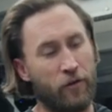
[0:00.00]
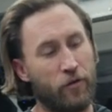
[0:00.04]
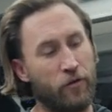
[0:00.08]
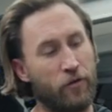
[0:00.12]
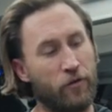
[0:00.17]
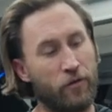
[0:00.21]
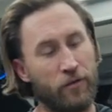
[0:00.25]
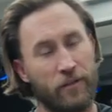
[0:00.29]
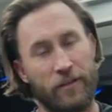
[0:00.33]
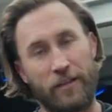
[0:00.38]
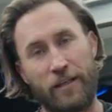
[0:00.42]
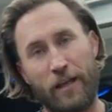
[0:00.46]

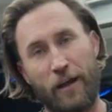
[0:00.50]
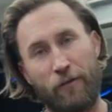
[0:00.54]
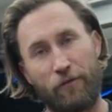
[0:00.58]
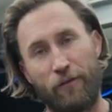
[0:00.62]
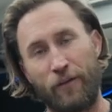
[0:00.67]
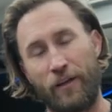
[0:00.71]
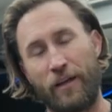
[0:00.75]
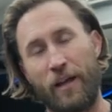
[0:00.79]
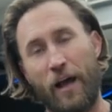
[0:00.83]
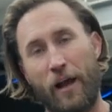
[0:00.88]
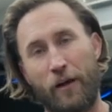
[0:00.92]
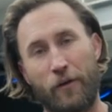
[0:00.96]
could
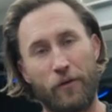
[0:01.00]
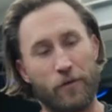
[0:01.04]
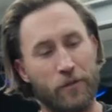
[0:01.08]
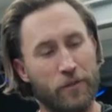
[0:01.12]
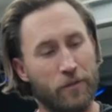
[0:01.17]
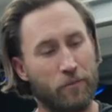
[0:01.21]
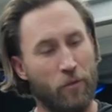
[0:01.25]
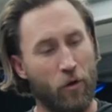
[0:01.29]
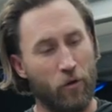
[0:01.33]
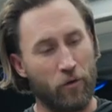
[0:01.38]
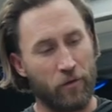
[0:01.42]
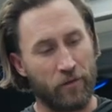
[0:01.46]
definitely not go
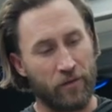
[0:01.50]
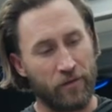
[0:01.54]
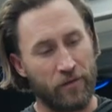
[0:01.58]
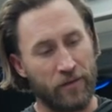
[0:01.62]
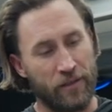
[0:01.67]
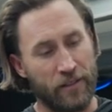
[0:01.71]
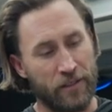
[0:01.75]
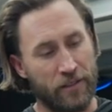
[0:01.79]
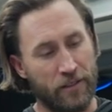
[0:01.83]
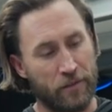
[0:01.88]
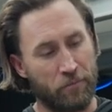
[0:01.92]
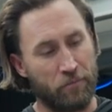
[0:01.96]
smaller than
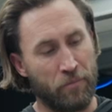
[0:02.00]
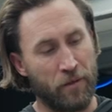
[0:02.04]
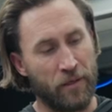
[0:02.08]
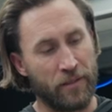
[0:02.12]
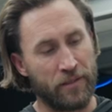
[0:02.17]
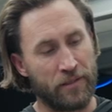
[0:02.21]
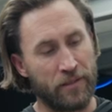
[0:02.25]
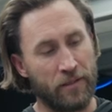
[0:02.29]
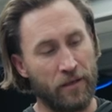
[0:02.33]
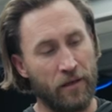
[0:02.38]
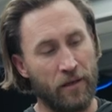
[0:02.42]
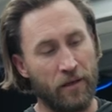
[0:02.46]
this, but